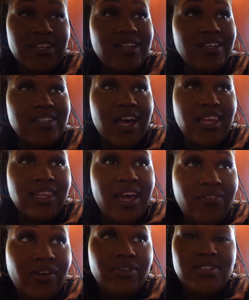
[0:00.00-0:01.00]
because I
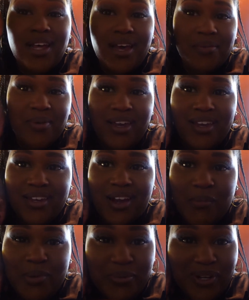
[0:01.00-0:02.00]
left, I was like, man, look how
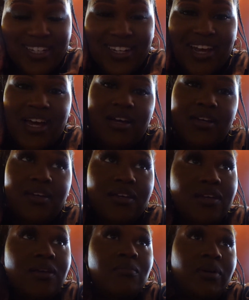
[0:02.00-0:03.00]
people waiting in line.
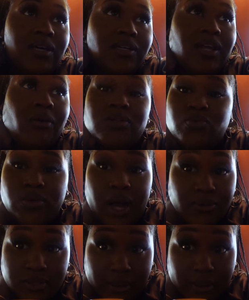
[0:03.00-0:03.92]
But there was, I was